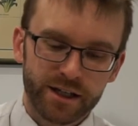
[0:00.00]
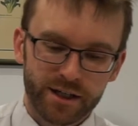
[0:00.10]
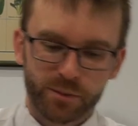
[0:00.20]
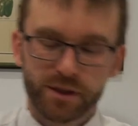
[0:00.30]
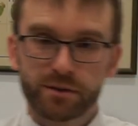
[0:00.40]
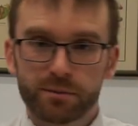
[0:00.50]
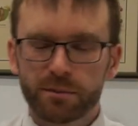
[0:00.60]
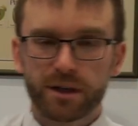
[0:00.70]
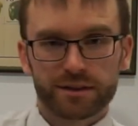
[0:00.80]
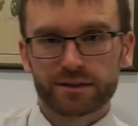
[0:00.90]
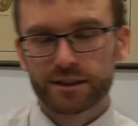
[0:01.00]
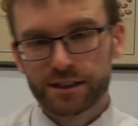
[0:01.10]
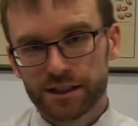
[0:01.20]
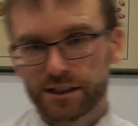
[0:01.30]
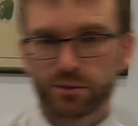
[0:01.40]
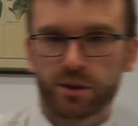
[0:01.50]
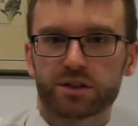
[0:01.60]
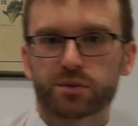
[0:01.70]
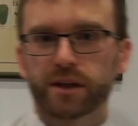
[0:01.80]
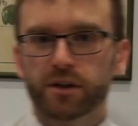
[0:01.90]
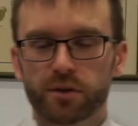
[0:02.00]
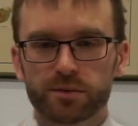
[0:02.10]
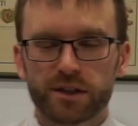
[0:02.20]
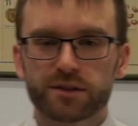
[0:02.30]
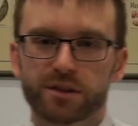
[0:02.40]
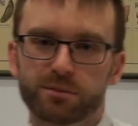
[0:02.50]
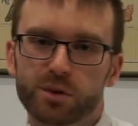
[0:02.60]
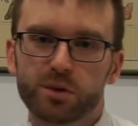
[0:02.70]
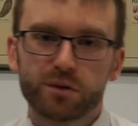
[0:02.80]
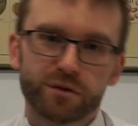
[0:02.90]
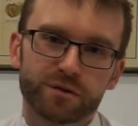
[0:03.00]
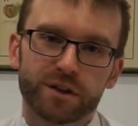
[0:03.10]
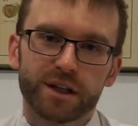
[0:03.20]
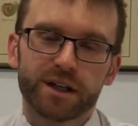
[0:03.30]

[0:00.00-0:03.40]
and we might see which way our object's going to move.